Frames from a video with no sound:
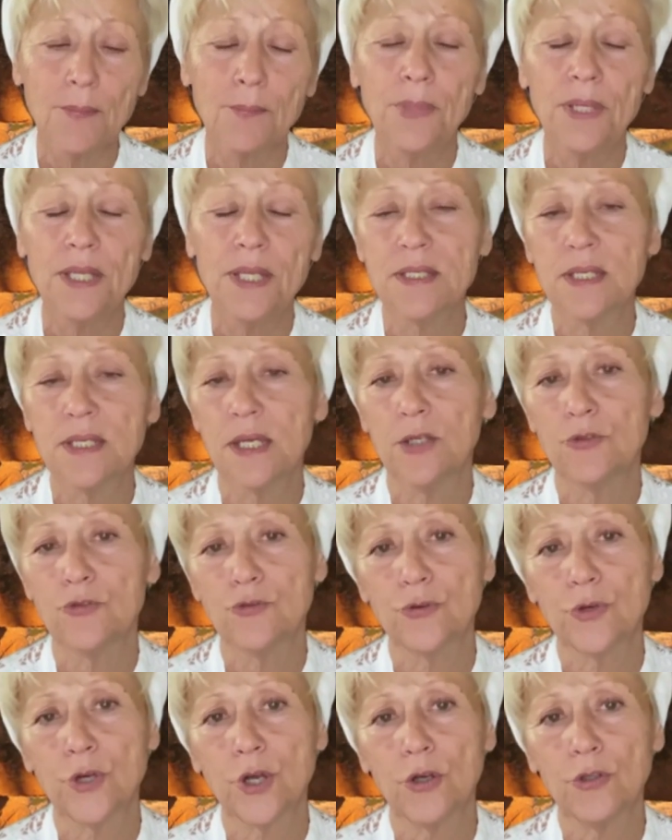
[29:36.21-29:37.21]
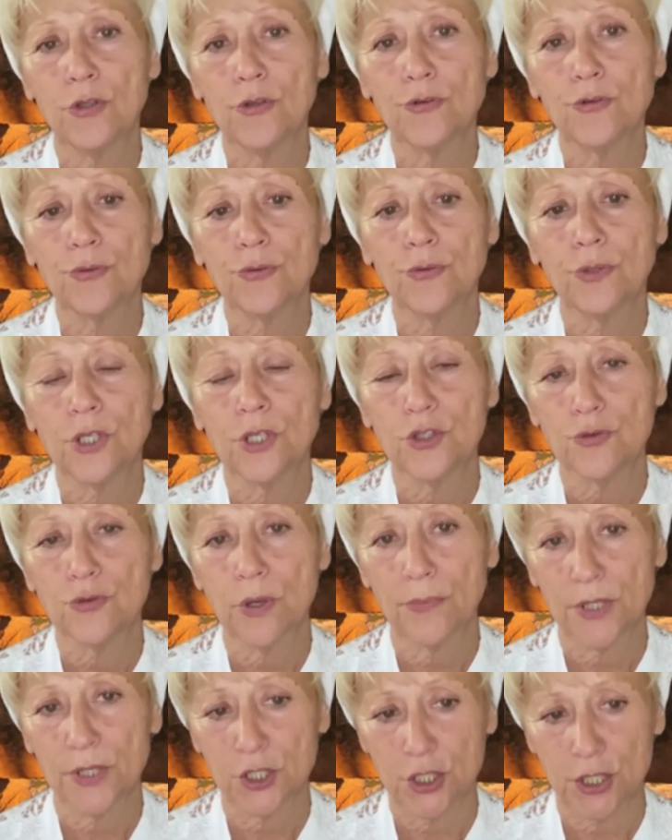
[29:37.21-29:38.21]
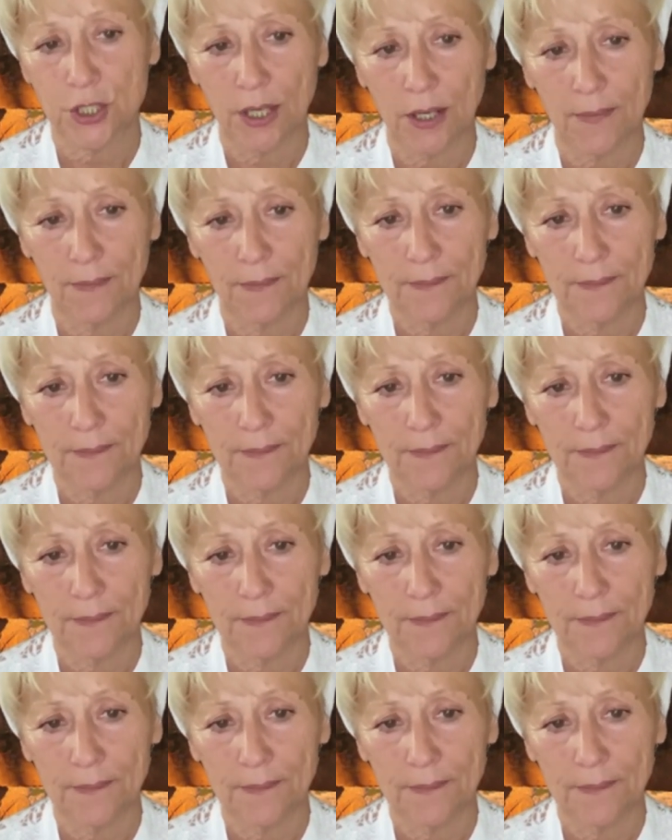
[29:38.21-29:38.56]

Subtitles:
pleasing to God through Yeshua Mashiach.